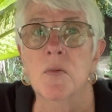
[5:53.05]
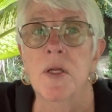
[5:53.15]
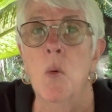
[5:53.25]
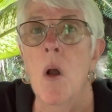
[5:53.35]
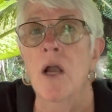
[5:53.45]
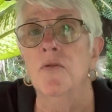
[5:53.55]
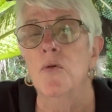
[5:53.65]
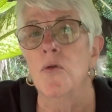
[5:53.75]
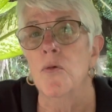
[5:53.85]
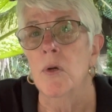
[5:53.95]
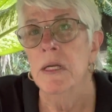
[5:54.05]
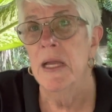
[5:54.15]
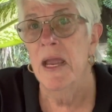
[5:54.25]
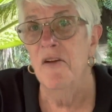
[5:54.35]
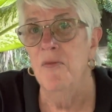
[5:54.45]
We walked for
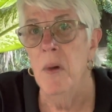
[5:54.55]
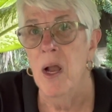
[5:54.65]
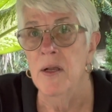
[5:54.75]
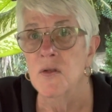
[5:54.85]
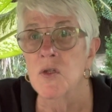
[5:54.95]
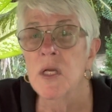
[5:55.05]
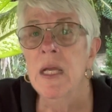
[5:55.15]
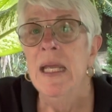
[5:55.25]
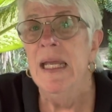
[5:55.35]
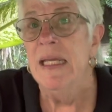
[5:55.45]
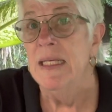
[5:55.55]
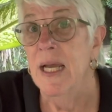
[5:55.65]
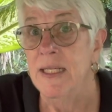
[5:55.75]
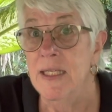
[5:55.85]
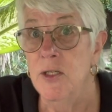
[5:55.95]
3.5 miles in
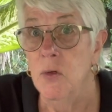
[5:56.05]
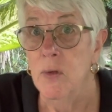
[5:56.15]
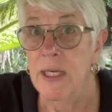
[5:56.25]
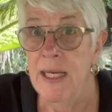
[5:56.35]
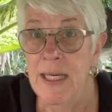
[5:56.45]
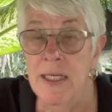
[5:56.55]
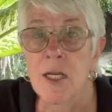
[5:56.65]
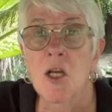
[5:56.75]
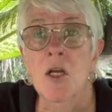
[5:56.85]
90-degree heat